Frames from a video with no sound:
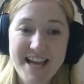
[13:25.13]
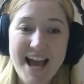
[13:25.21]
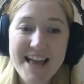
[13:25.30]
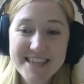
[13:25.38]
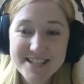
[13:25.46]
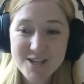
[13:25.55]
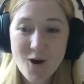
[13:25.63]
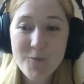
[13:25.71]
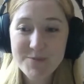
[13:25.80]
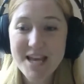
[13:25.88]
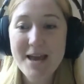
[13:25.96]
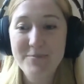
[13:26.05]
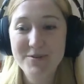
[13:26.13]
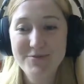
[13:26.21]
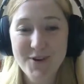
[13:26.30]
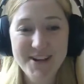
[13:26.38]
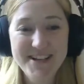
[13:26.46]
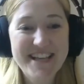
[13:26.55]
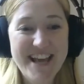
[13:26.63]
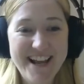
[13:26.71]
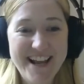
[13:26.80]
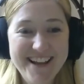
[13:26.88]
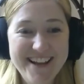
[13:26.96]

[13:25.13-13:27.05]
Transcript: And the top tip of writing